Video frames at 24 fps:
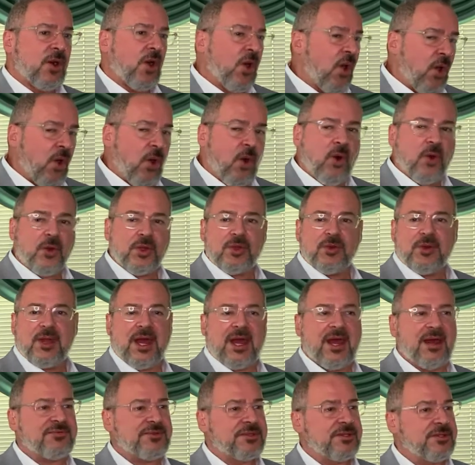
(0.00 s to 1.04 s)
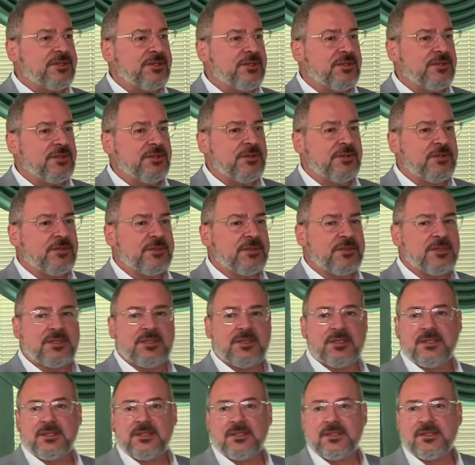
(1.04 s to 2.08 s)
All you have to do
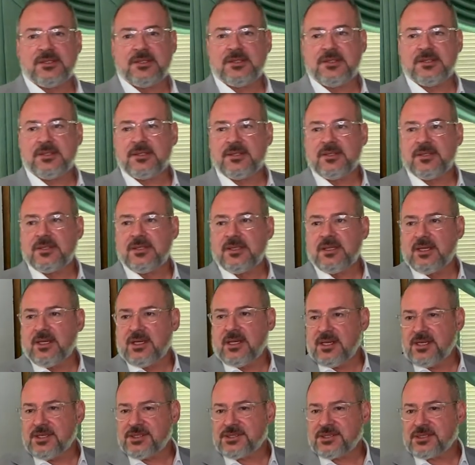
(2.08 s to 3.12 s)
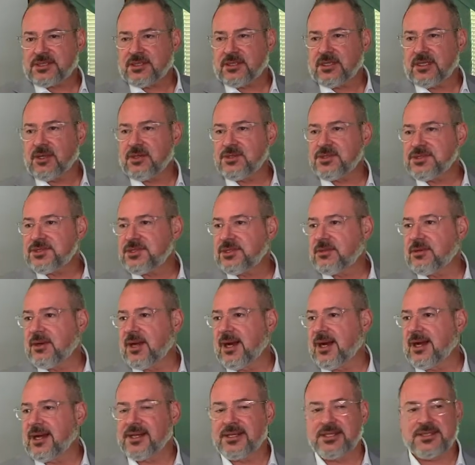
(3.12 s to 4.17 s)
is close your
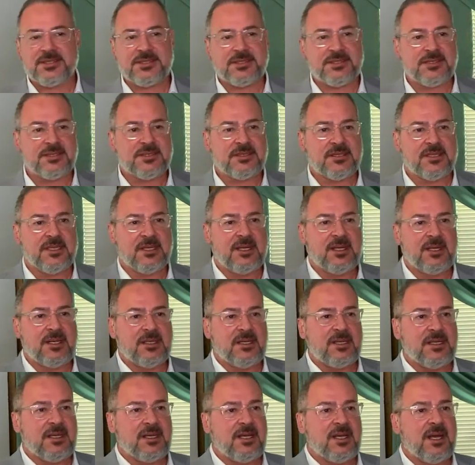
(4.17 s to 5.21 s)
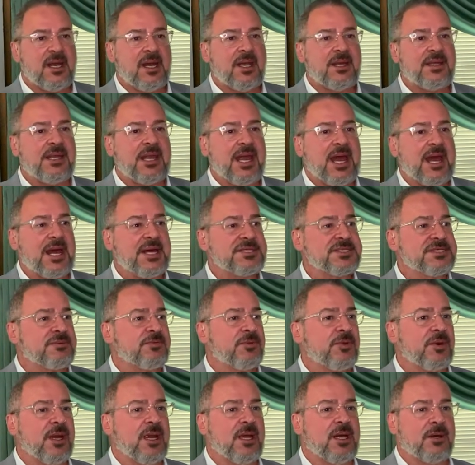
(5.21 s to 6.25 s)
eyes and ask
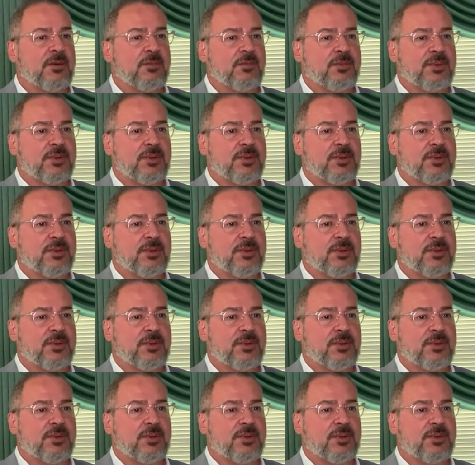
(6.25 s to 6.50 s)
for help.